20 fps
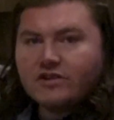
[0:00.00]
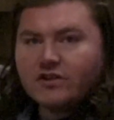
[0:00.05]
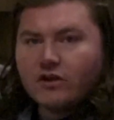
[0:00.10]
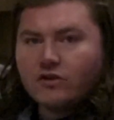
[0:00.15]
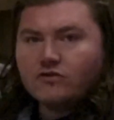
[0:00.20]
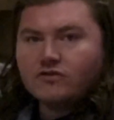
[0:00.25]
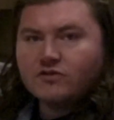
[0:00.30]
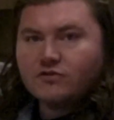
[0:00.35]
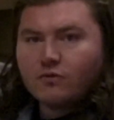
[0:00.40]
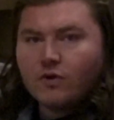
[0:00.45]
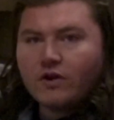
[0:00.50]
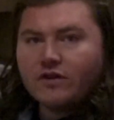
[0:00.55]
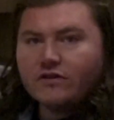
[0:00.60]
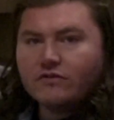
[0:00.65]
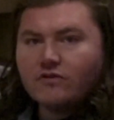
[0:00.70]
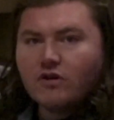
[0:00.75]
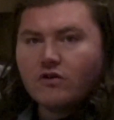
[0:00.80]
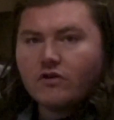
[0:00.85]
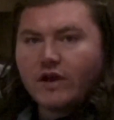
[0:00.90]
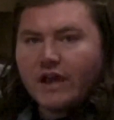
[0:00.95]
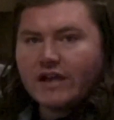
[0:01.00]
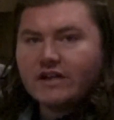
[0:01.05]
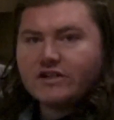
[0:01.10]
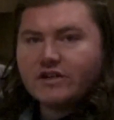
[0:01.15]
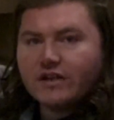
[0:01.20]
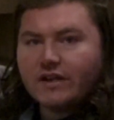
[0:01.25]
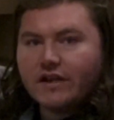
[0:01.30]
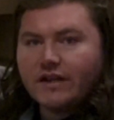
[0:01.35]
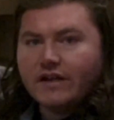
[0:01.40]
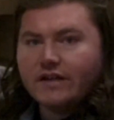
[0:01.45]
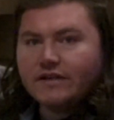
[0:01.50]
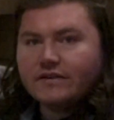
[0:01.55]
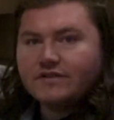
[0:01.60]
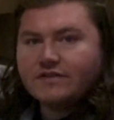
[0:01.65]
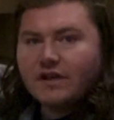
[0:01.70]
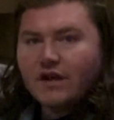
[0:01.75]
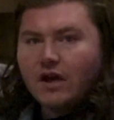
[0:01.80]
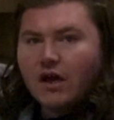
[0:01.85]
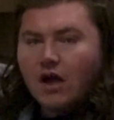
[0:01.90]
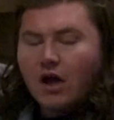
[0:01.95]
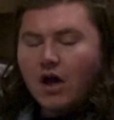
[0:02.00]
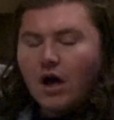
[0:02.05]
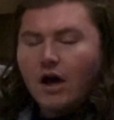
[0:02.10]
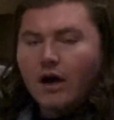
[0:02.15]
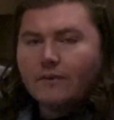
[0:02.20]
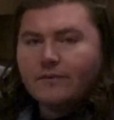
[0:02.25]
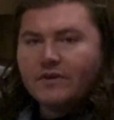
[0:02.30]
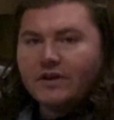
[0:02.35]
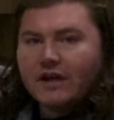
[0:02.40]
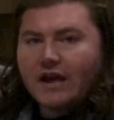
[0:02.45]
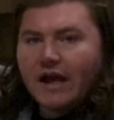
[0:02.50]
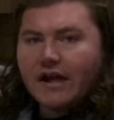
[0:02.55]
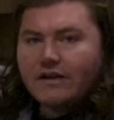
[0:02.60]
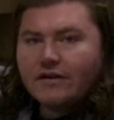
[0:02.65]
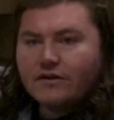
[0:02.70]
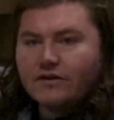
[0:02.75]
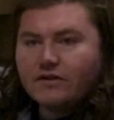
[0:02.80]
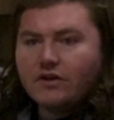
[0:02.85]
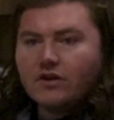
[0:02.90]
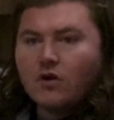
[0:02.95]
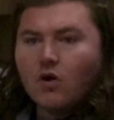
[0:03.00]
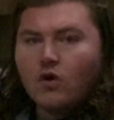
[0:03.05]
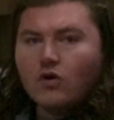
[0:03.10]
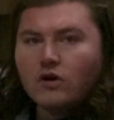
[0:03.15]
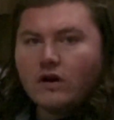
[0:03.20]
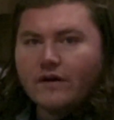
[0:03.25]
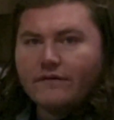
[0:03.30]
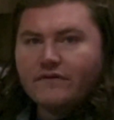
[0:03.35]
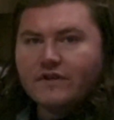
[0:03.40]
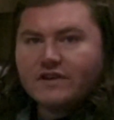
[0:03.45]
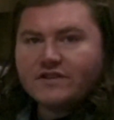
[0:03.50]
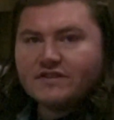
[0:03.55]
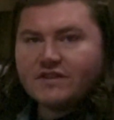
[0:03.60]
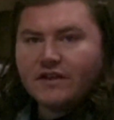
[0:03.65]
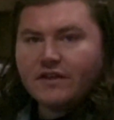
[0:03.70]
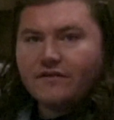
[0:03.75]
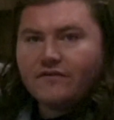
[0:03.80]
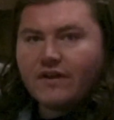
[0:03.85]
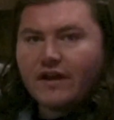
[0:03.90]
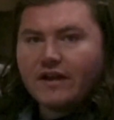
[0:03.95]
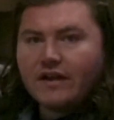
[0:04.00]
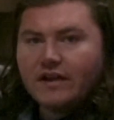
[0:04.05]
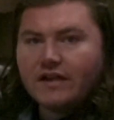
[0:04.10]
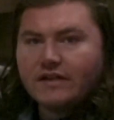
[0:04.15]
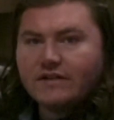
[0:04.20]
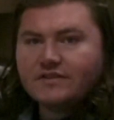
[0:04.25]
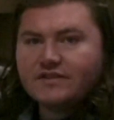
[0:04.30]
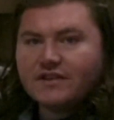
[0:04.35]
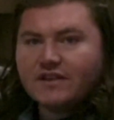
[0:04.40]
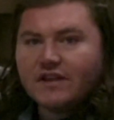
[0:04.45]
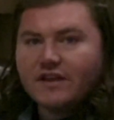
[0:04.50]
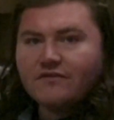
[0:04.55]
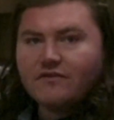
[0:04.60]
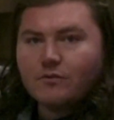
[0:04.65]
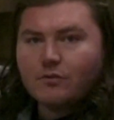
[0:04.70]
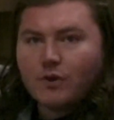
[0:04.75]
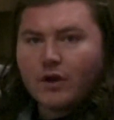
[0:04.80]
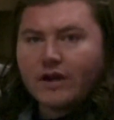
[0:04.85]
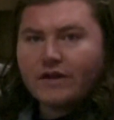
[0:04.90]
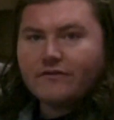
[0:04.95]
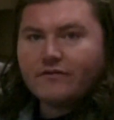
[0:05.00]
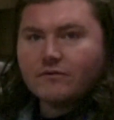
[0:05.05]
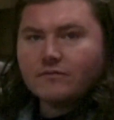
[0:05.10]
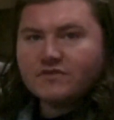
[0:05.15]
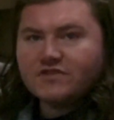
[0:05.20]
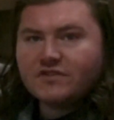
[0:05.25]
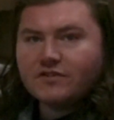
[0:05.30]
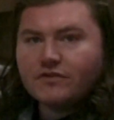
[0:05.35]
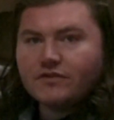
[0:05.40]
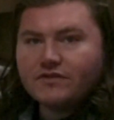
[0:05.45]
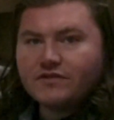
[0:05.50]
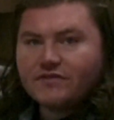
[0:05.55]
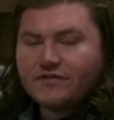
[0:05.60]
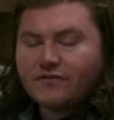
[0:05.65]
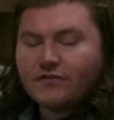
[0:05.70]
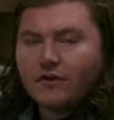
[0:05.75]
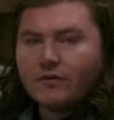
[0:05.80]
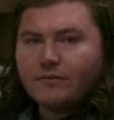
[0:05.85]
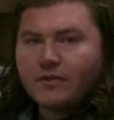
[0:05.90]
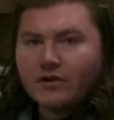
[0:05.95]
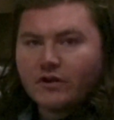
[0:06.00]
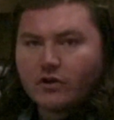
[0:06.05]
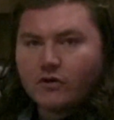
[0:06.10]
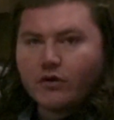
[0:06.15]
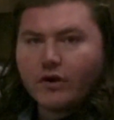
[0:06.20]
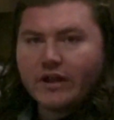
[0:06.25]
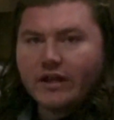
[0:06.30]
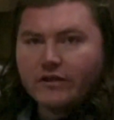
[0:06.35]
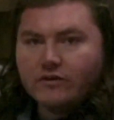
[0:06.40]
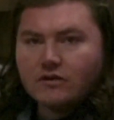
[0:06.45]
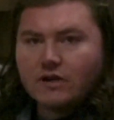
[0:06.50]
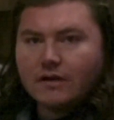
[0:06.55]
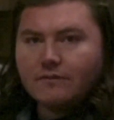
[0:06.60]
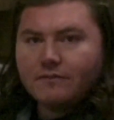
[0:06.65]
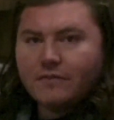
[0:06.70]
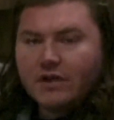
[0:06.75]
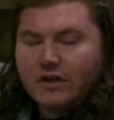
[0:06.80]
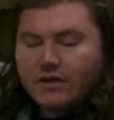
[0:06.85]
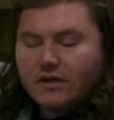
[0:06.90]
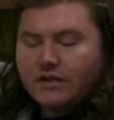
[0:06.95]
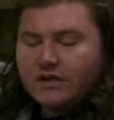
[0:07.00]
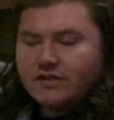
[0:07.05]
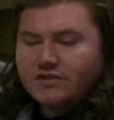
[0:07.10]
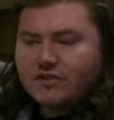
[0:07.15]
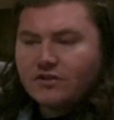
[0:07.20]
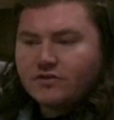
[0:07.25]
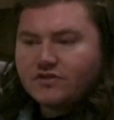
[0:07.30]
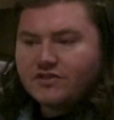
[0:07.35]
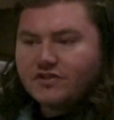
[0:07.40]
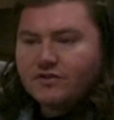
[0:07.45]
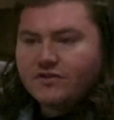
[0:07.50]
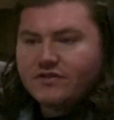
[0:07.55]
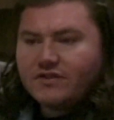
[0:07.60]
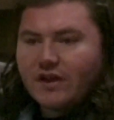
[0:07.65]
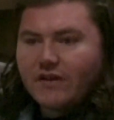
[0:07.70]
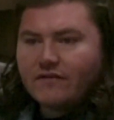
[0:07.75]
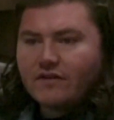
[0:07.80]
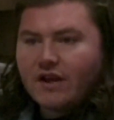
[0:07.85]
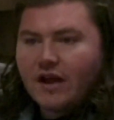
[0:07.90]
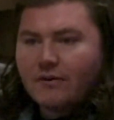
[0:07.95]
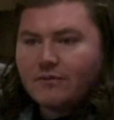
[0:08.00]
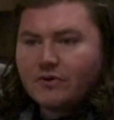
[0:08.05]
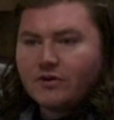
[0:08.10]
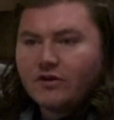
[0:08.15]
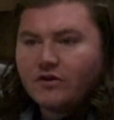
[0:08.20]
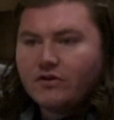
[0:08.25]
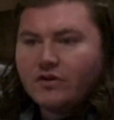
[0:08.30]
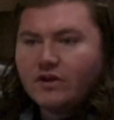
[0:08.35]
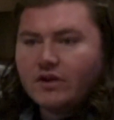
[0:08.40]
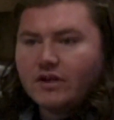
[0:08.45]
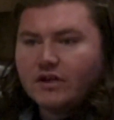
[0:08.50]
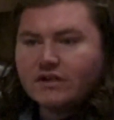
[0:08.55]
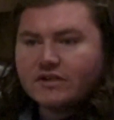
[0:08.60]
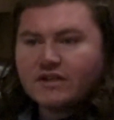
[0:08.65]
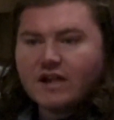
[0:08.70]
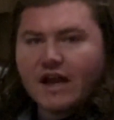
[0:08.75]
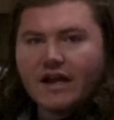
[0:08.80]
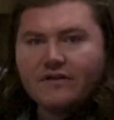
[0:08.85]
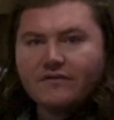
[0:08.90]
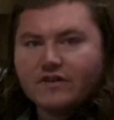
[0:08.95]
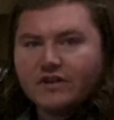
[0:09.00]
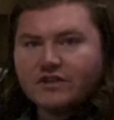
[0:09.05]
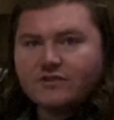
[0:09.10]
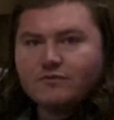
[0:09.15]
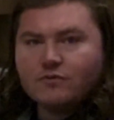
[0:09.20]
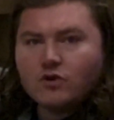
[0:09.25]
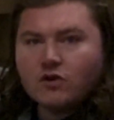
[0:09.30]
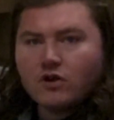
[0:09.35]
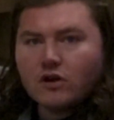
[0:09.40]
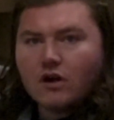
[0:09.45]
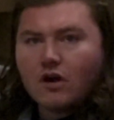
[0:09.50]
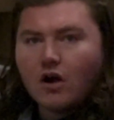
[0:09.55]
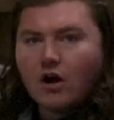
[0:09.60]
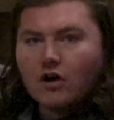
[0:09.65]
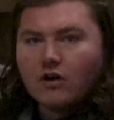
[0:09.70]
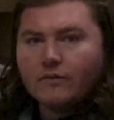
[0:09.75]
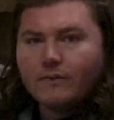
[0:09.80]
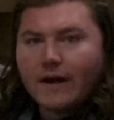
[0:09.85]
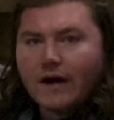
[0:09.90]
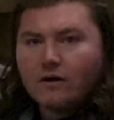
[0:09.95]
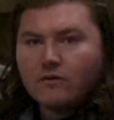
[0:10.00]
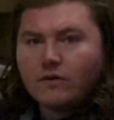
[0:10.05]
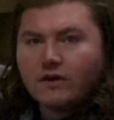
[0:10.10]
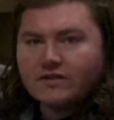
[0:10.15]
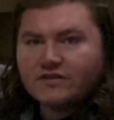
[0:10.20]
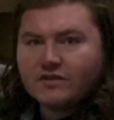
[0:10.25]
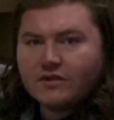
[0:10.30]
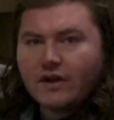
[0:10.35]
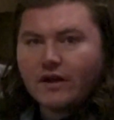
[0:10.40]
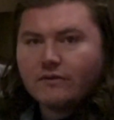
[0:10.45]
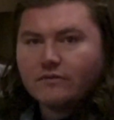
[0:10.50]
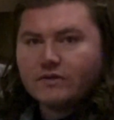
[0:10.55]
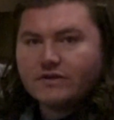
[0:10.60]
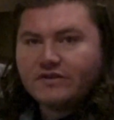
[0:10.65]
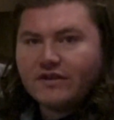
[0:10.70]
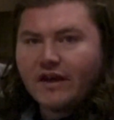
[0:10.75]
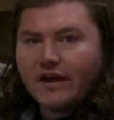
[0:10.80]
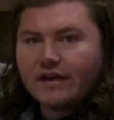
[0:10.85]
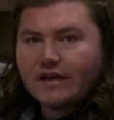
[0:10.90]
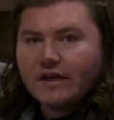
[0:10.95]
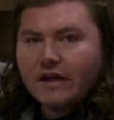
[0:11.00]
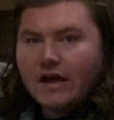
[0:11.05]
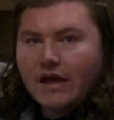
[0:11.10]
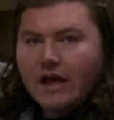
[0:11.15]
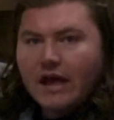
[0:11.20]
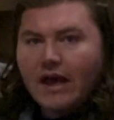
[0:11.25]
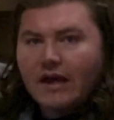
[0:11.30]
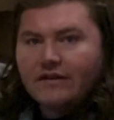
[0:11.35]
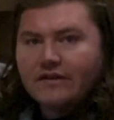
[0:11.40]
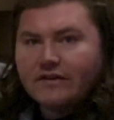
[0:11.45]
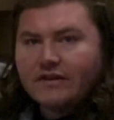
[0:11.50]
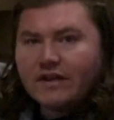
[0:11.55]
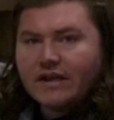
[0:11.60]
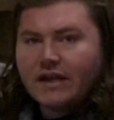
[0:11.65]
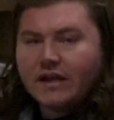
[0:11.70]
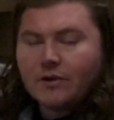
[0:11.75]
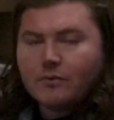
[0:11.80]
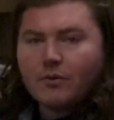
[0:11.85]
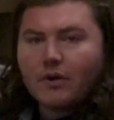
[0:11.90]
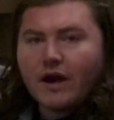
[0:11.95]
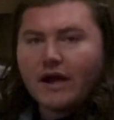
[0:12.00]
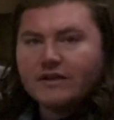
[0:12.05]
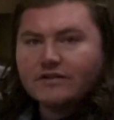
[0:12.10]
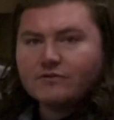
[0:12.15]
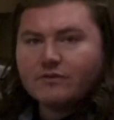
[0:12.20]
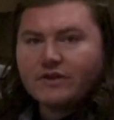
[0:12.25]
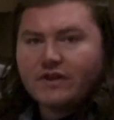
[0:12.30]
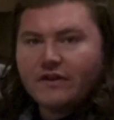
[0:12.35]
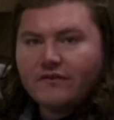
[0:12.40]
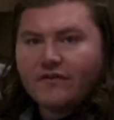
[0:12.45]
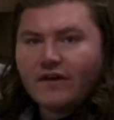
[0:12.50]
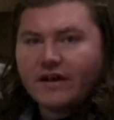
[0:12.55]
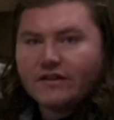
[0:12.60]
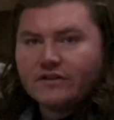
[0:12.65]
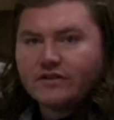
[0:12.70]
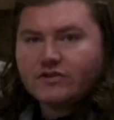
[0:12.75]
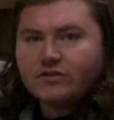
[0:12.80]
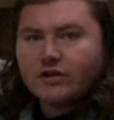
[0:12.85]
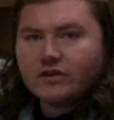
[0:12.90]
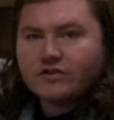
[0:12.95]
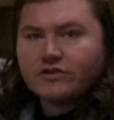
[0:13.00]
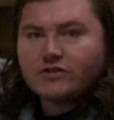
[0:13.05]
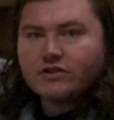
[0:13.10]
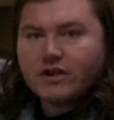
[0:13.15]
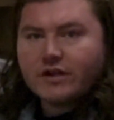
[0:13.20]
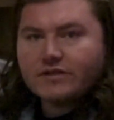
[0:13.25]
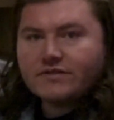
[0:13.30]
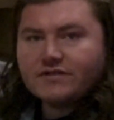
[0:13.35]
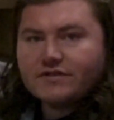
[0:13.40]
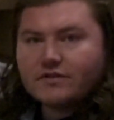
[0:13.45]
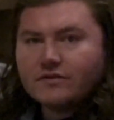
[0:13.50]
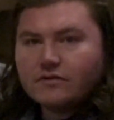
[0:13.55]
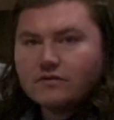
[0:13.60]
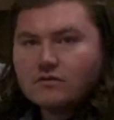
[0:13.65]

shows where the location is. The goal of this event is to give a break from students from their curriculum. So students have an opportunity to just kind of explore all about Western Iowa Tech, and then they get a prize when they find the treasure chest.